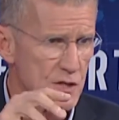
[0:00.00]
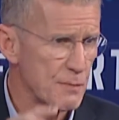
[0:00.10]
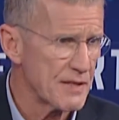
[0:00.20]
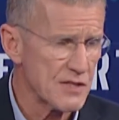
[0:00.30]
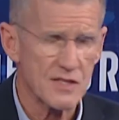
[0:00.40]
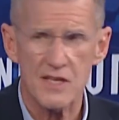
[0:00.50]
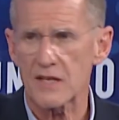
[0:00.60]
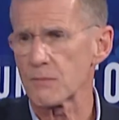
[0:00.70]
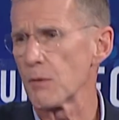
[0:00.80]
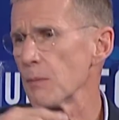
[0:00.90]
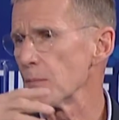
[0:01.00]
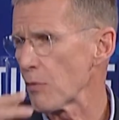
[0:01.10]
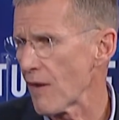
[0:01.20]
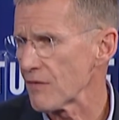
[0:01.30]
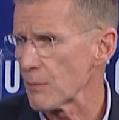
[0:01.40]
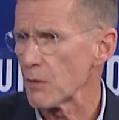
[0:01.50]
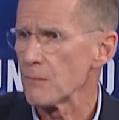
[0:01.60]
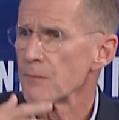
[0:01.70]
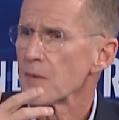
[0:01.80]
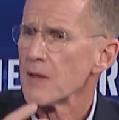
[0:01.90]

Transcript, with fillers: it's been successful, been profitable.